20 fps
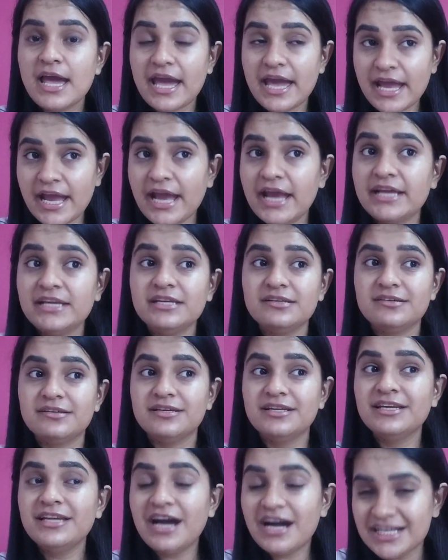And
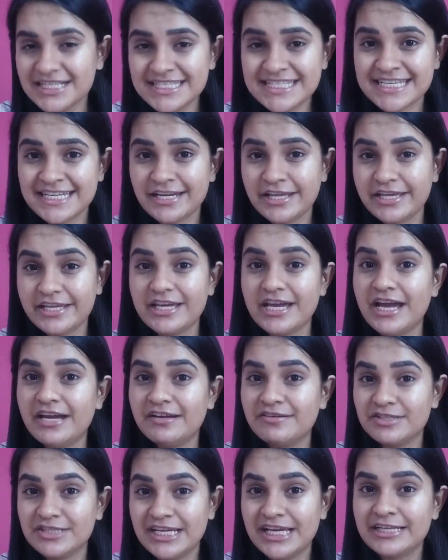lastly,
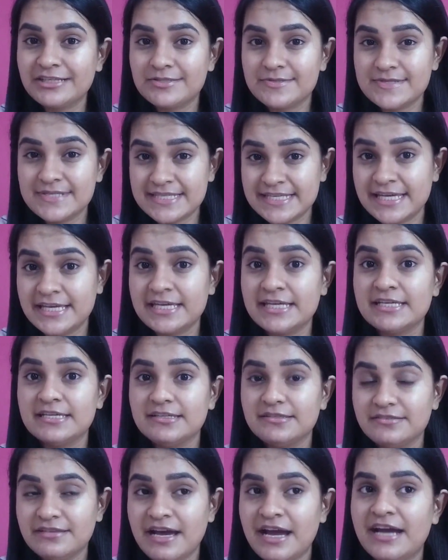I would like to say
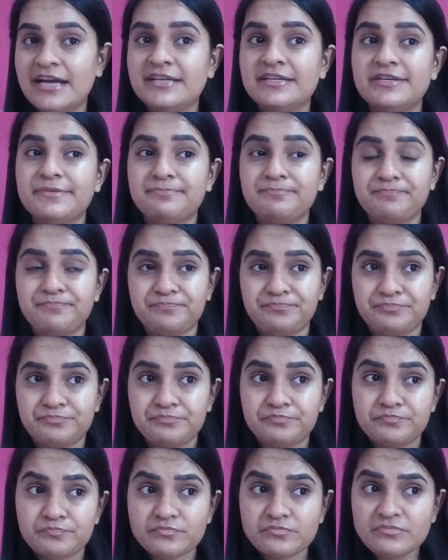that
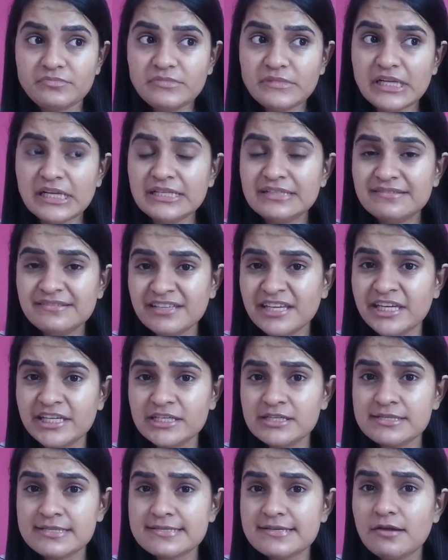
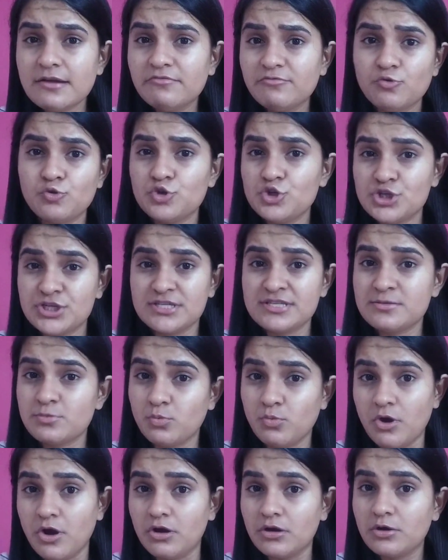things won't just
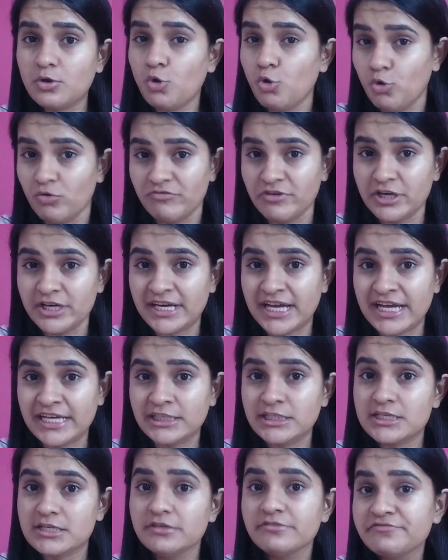work
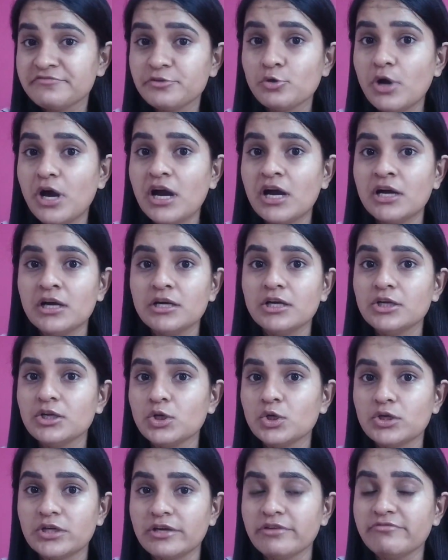overnight. If you are
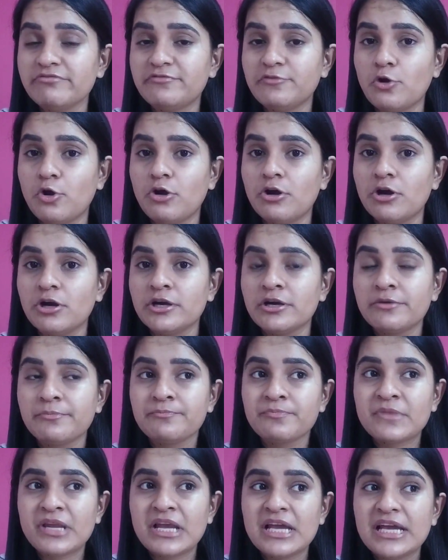looking for
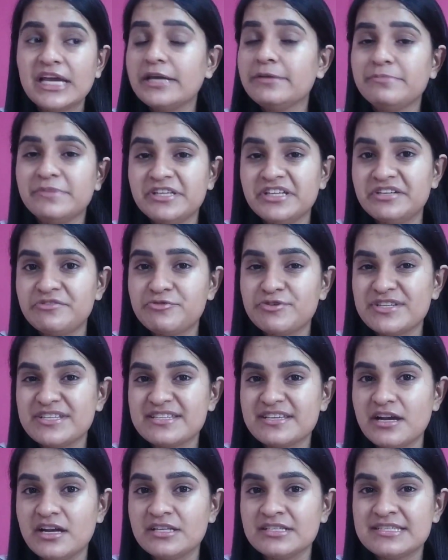immediate
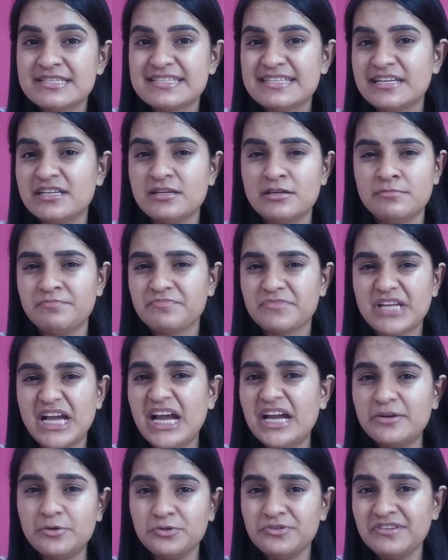results, then
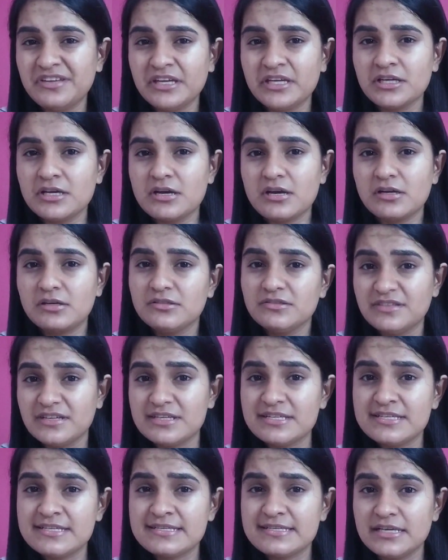I don't think
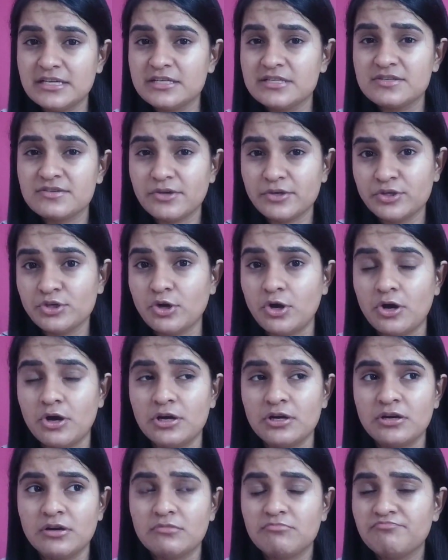this is
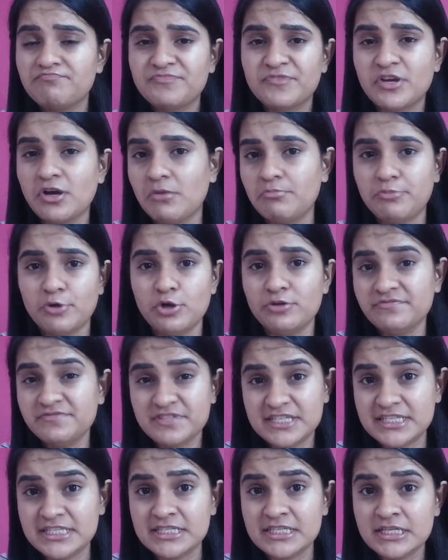your cup of
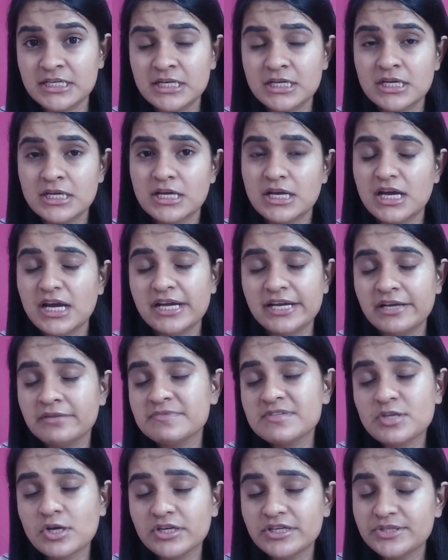tea. I
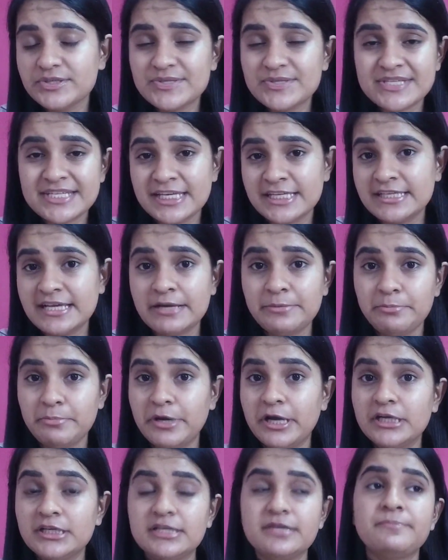am sorry to say that,
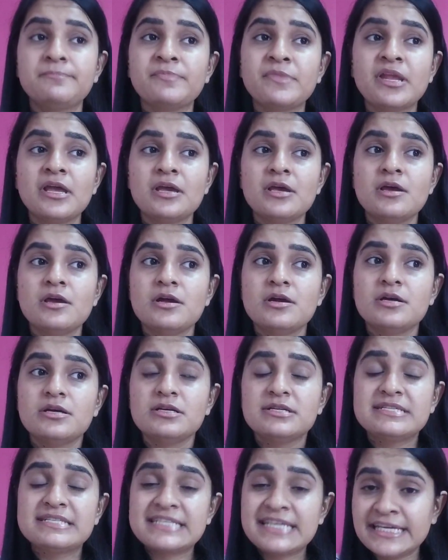but
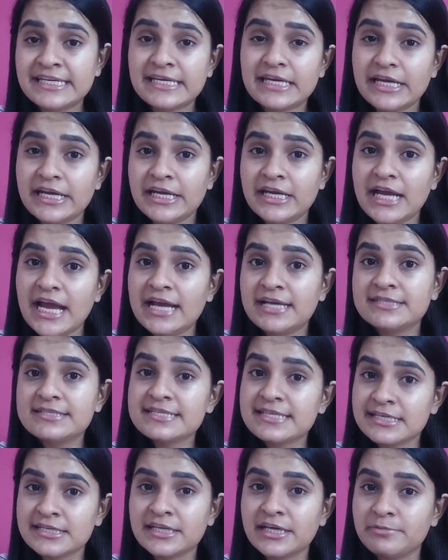skincare and
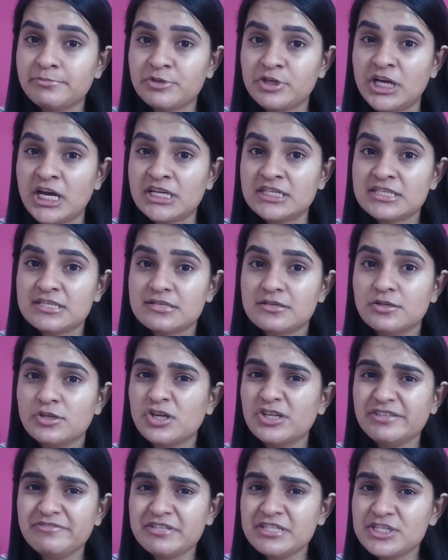skincare products,
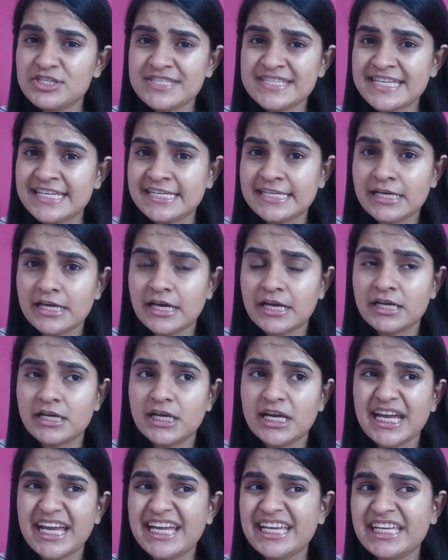not even just skincare,
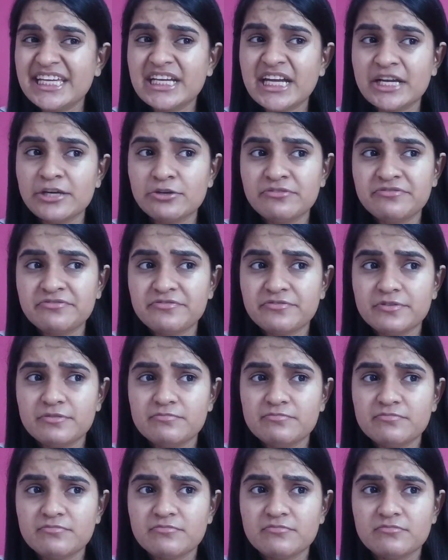any kind of
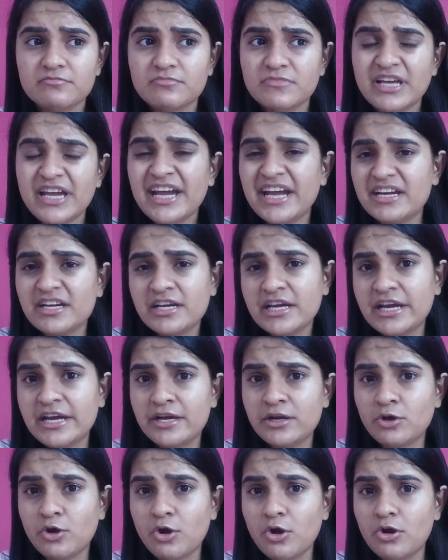hair
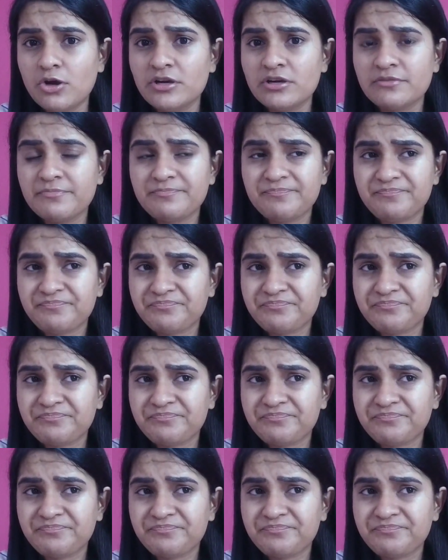care or